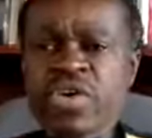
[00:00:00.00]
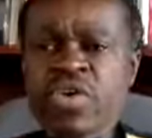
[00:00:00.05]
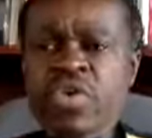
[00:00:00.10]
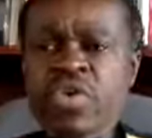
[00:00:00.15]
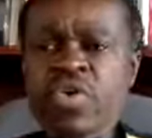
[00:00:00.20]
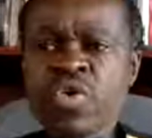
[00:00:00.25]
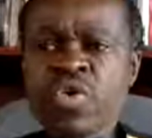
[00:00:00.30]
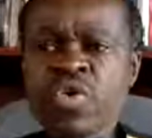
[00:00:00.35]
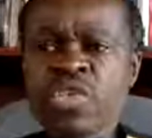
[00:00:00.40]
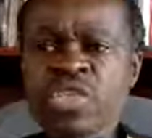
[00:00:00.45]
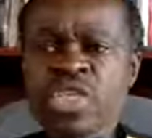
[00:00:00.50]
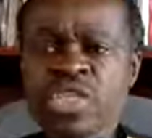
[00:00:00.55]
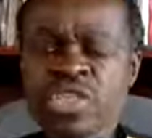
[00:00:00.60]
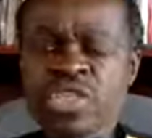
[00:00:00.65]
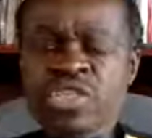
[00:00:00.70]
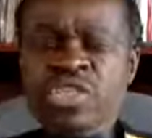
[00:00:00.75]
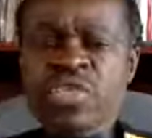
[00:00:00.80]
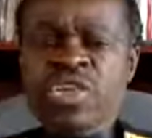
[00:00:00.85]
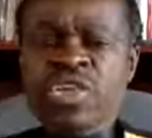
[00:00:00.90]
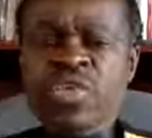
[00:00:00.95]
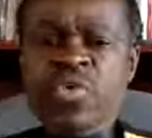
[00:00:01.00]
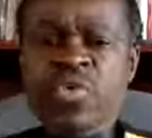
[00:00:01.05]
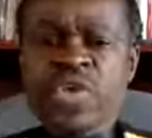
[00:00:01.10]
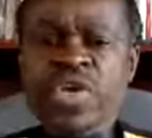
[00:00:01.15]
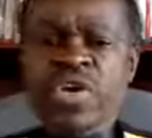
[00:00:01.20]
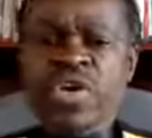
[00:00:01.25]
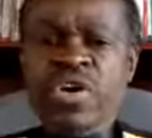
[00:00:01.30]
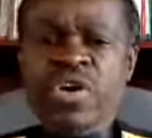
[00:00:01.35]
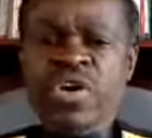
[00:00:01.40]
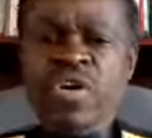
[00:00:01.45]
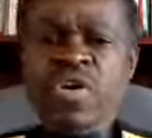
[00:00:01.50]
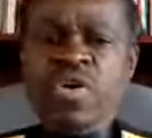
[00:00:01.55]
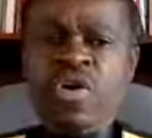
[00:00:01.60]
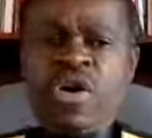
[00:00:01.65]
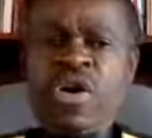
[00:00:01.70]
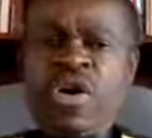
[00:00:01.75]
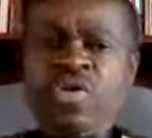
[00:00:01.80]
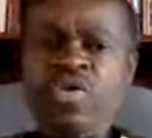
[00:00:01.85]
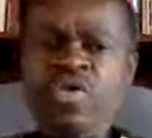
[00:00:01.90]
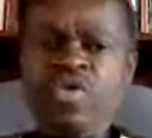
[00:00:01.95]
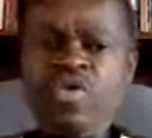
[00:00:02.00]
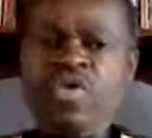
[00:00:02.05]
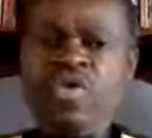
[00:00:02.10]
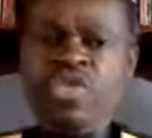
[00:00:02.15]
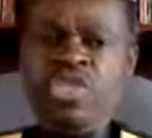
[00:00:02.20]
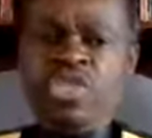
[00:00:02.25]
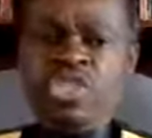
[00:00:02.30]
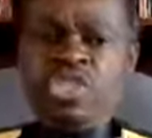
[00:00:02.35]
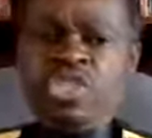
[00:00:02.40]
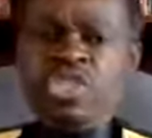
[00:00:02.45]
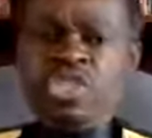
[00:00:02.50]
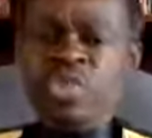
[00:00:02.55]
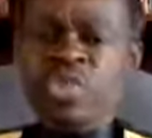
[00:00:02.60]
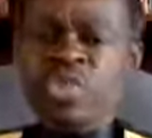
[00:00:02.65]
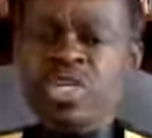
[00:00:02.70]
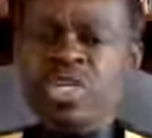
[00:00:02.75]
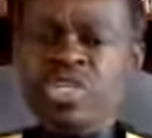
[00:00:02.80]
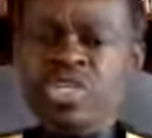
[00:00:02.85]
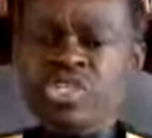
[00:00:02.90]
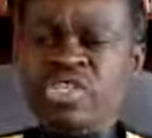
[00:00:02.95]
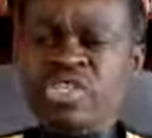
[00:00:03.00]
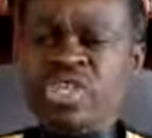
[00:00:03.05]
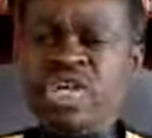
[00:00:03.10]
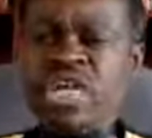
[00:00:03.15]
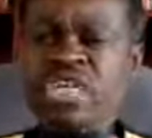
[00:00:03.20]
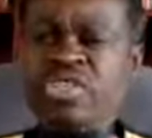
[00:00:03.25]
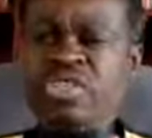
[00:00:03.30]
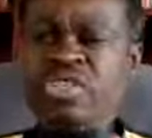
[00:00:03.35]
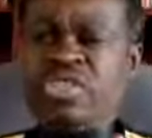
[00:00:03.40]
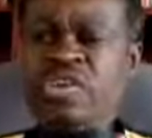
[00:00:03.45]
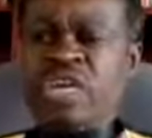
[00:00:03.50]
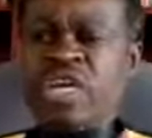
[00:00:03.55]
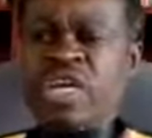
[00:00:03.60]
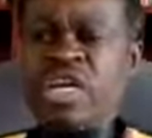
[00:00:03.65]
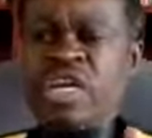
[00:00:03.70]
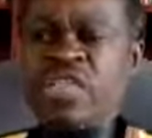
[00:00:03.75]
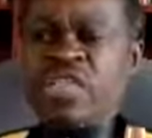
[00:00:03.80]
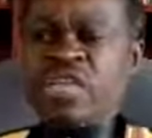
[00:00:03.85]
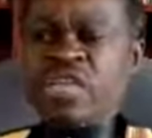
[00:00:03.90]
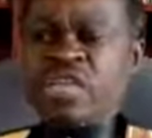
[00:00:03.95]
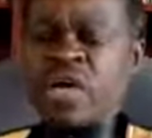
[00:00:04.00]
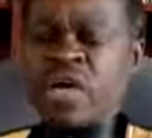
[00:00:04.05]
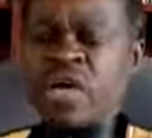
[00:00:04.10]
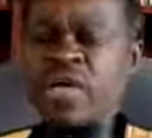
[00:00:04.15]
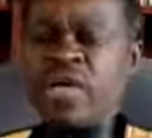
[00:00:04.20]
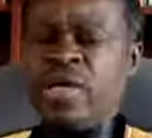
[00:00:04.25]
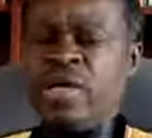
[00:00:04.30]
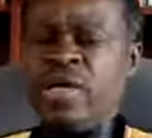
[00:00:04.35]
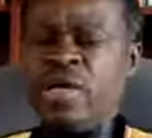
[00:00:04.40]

whose history we know and whose history we'll discuss on another day.